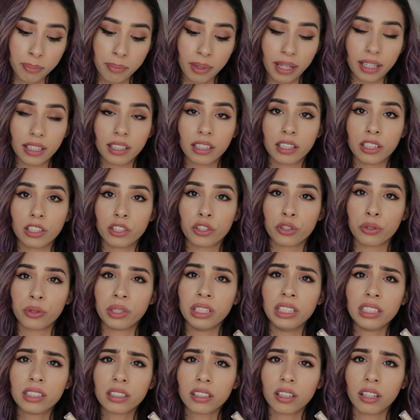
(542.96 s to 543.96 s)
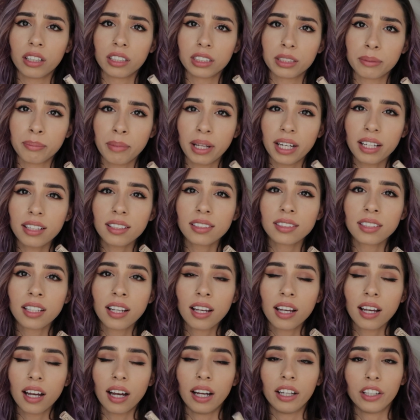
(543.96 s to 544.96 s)
by Catrice Cosmetics.
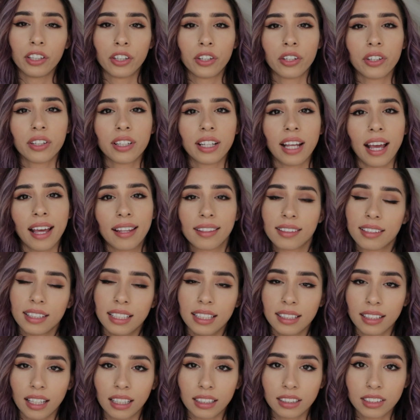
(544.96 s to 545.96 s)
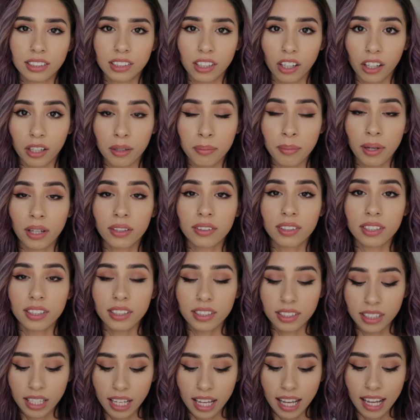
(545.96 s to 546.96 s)
I heard Kathleen Lights talk about
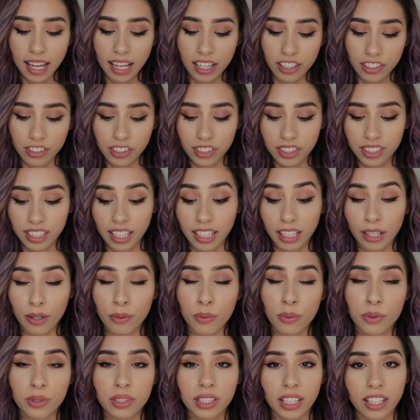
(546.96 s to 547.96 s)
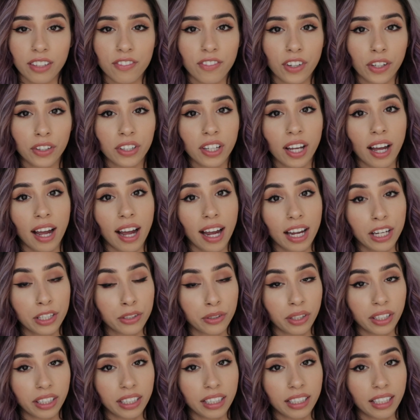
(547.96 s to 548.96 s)
this, and she said it was like very
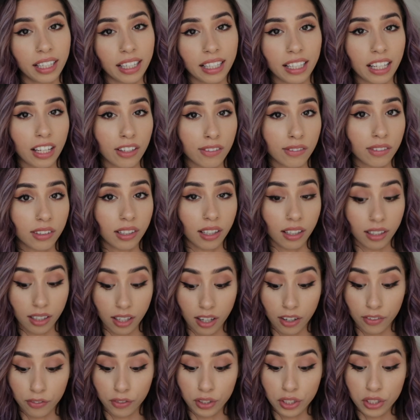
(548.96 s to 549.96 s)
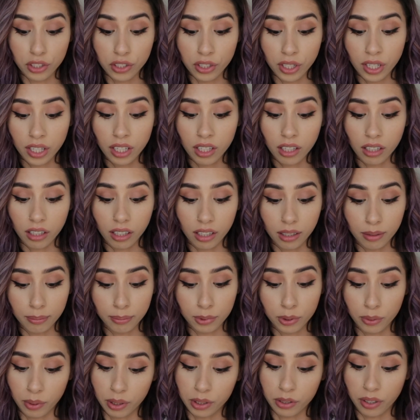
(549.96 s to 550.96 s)
hydrating and gave you that coverage.
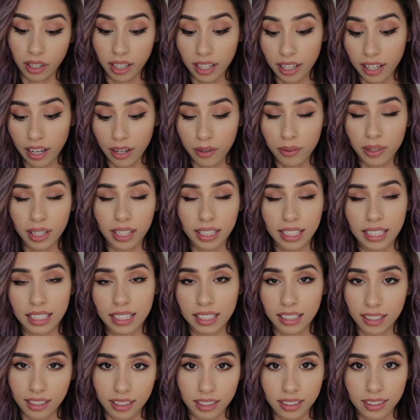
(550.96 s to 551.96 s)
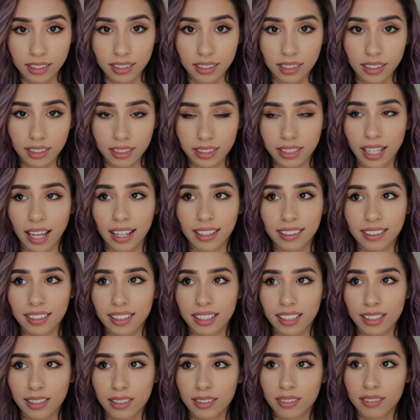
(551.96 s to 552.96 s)
So I tried it out, and it is
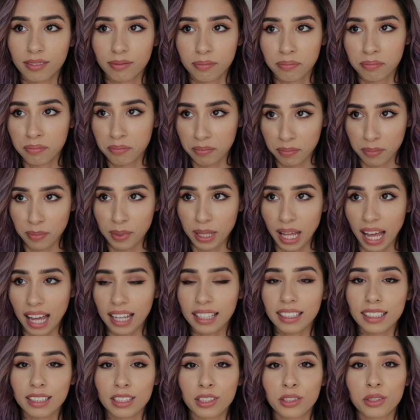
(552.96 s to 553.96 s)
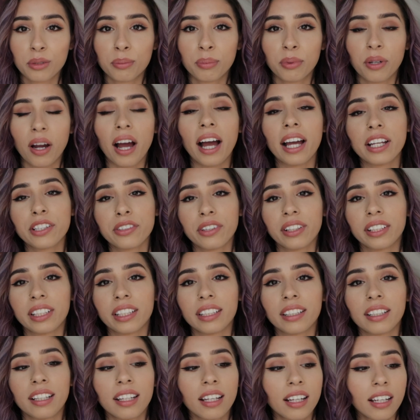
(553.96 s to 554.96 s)
exactly that. It's super
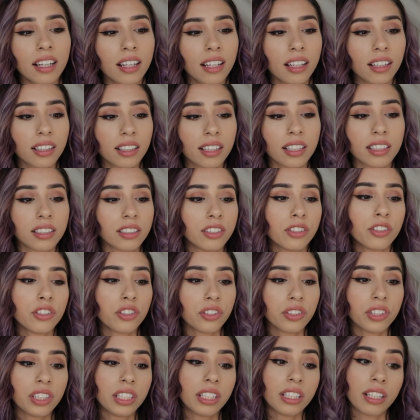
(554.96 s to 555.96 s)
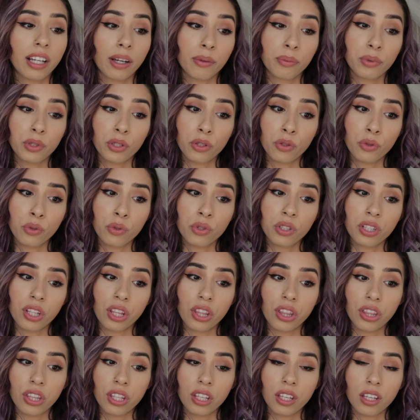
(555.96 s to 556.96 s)
hydrating, because usually I would use
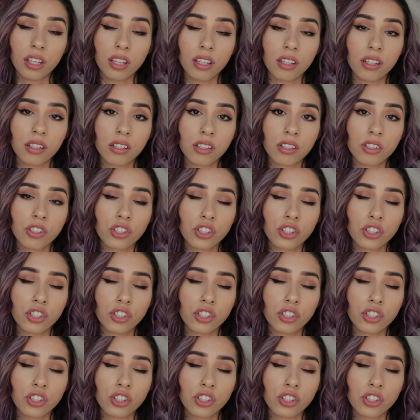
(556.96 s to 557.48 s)
the